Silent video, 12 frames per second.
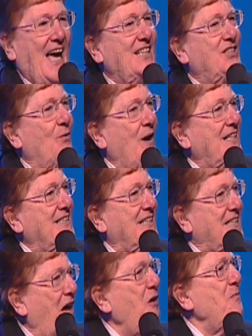And so I
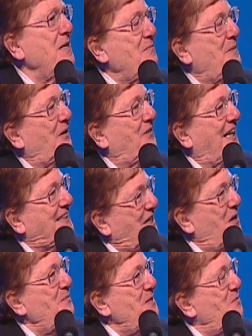said, Tell me about that.
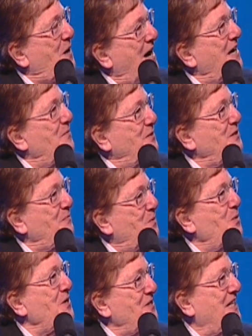Tell me why it was
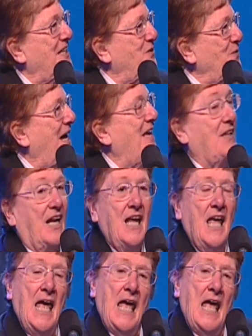important that you had that.